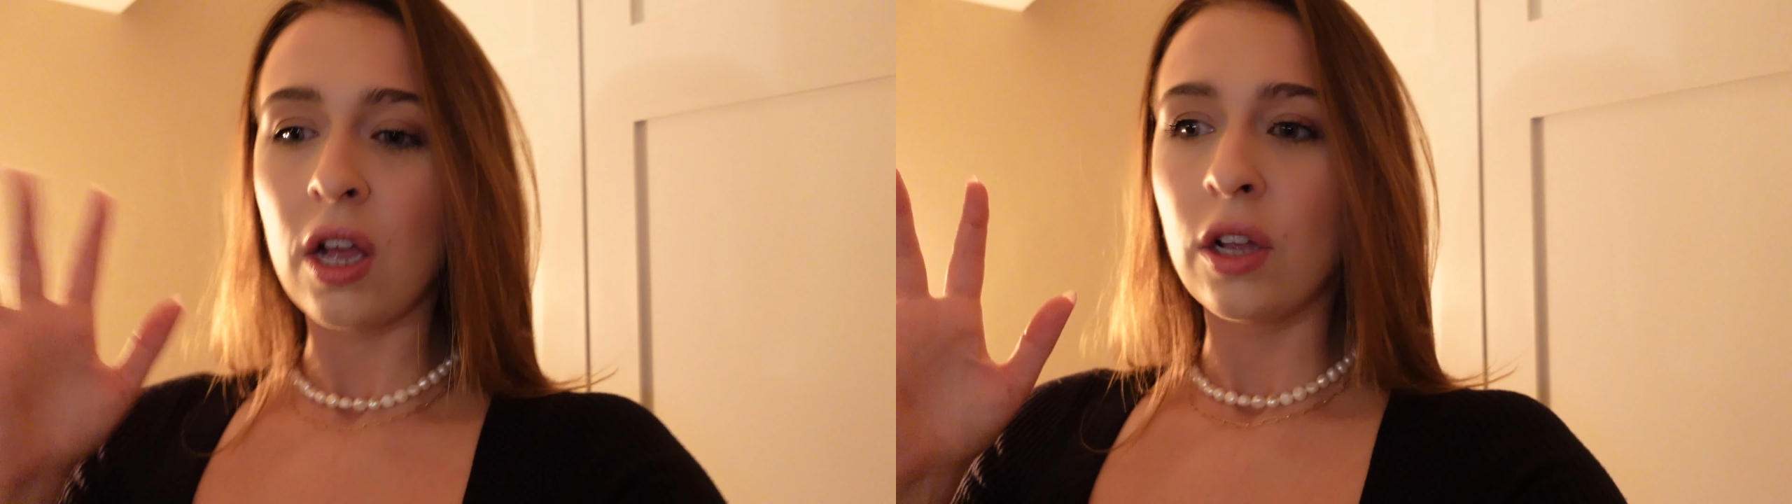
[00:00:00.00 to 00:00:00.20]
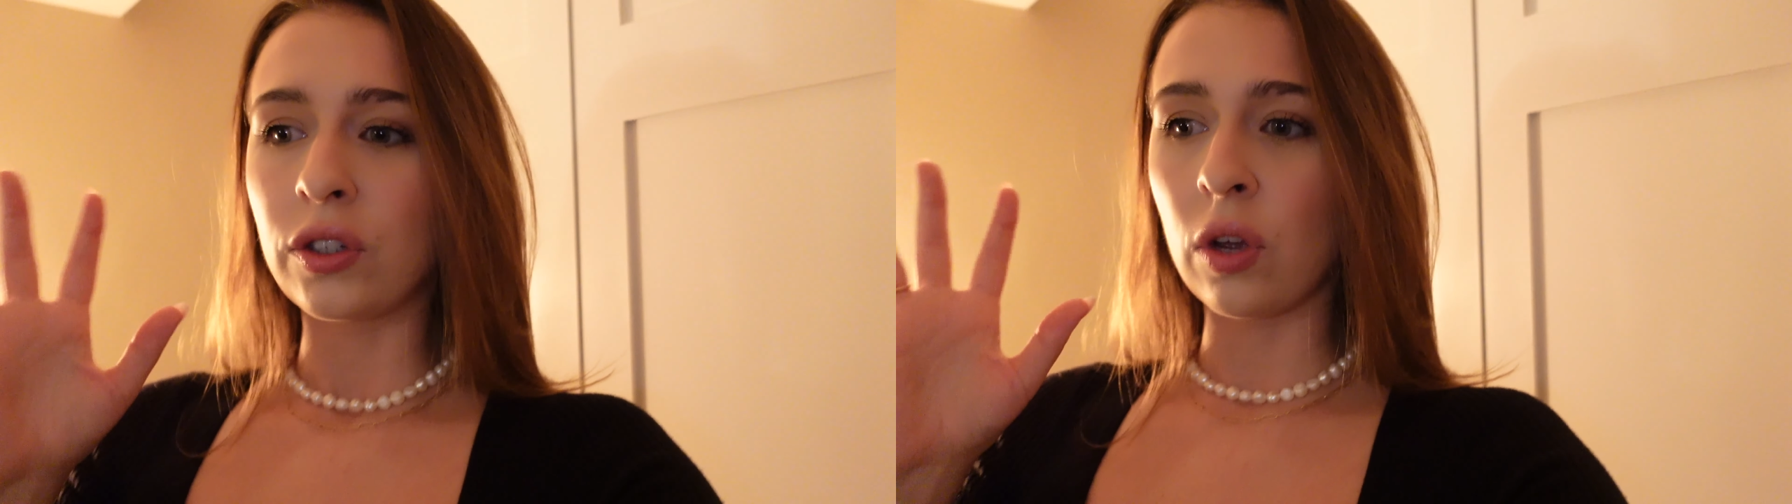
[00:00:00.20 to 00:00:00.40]

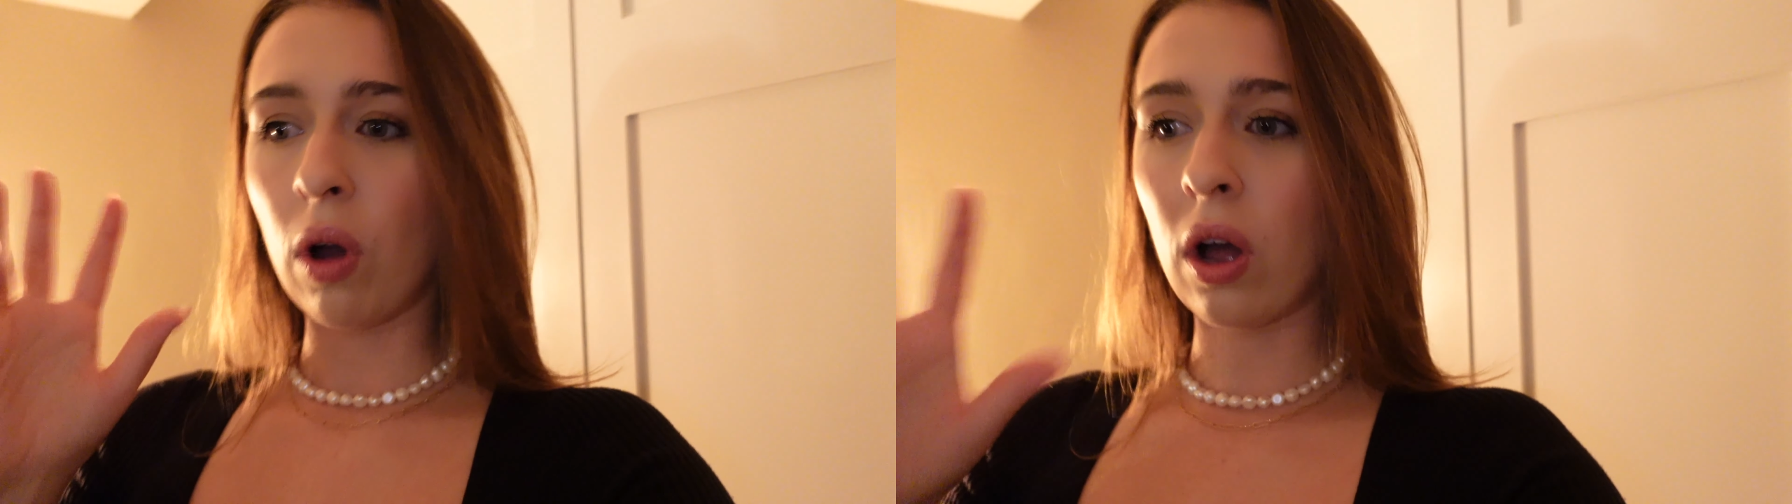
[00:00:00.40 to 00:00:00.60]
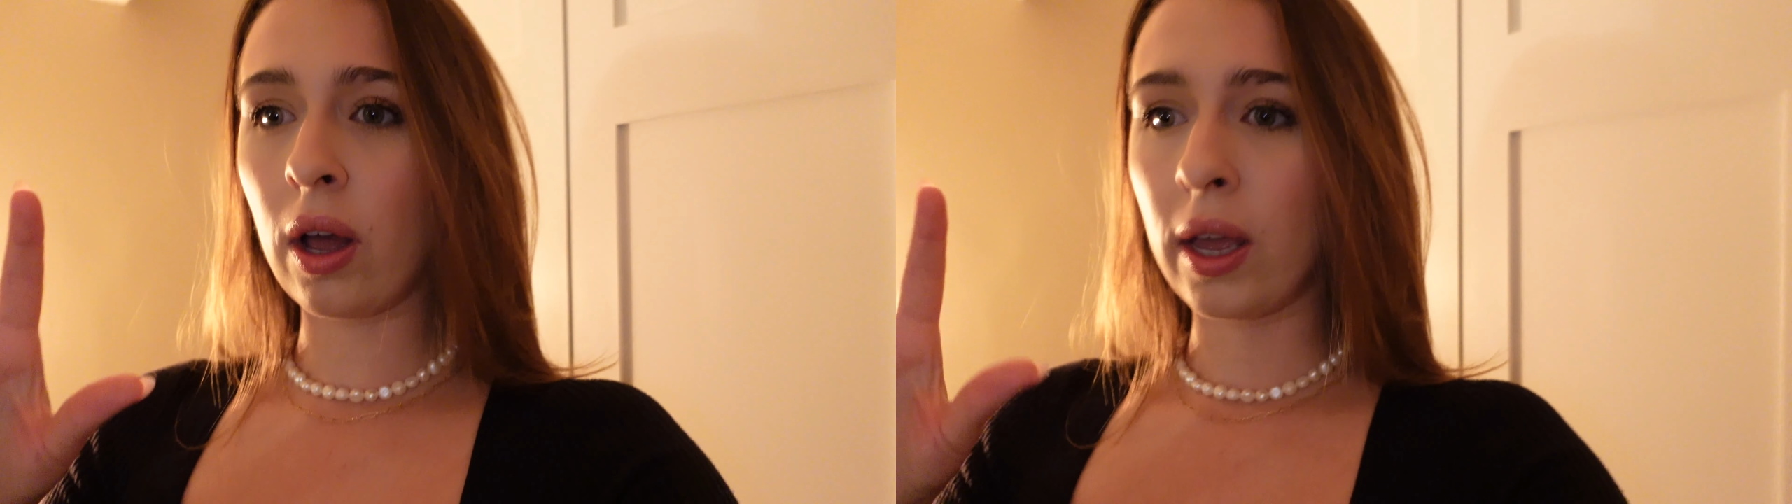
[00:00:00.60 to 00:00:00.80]
So
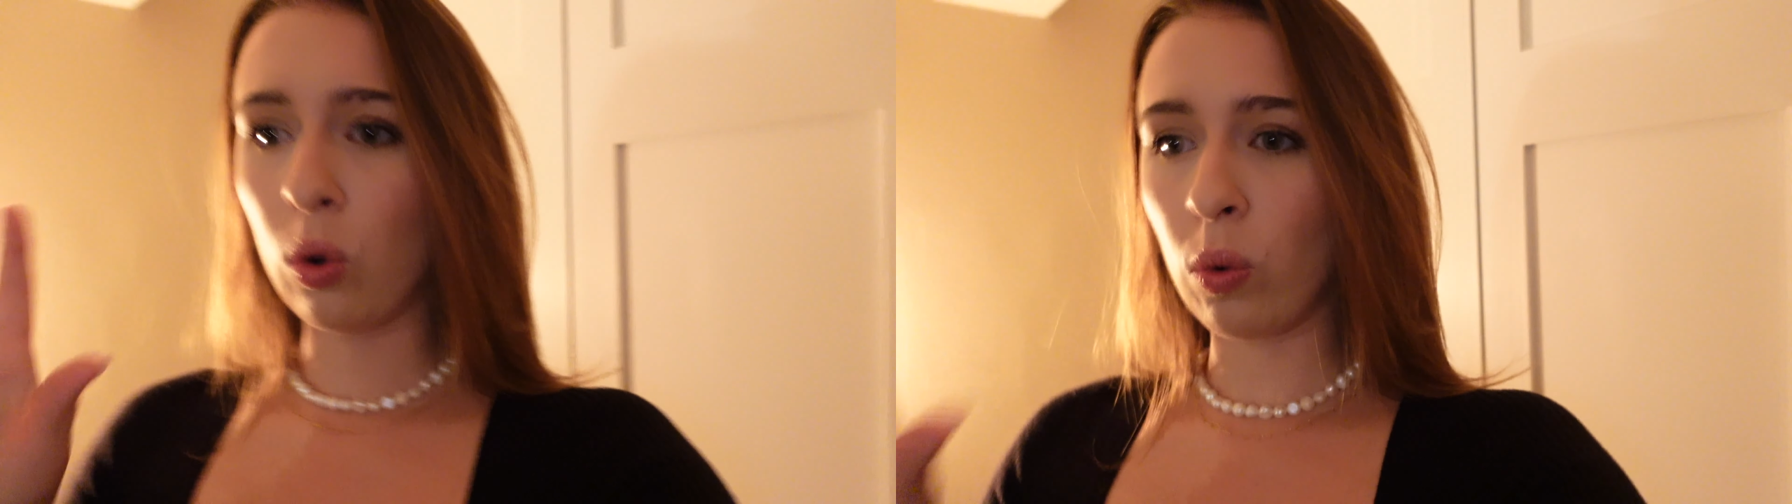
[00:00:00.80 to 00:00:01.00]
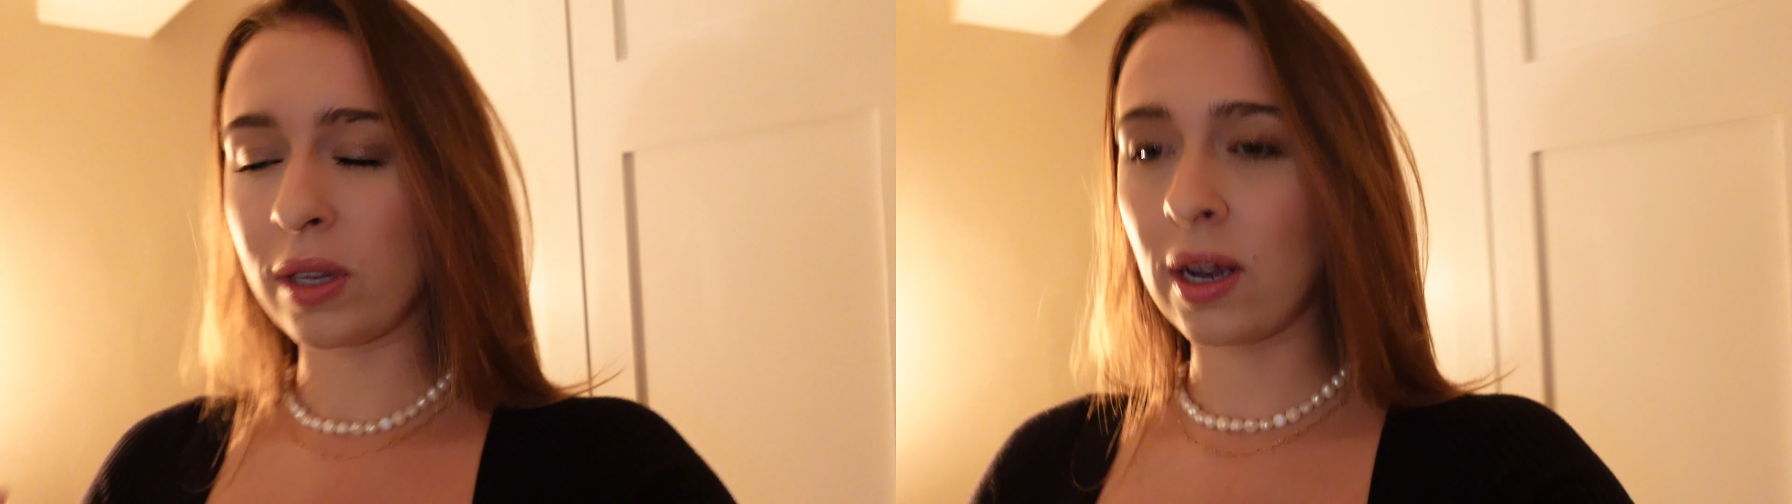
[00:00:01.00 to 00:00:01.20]
I
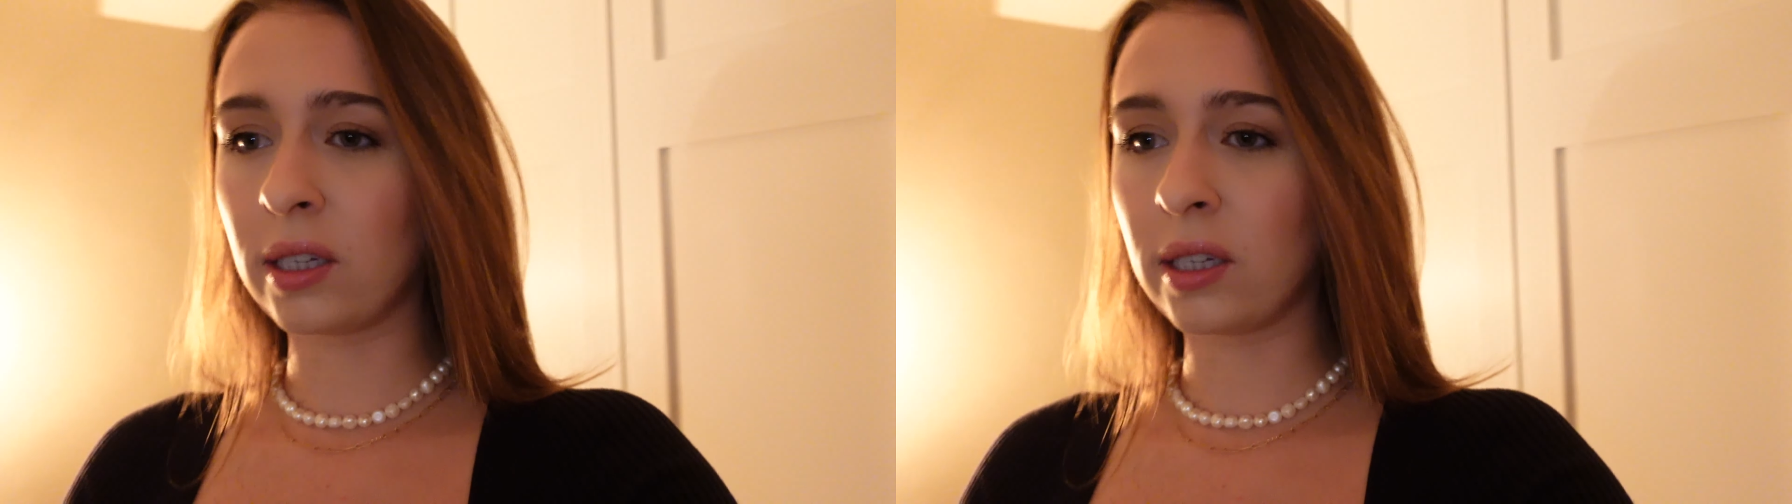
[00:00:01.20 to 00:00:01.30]
always like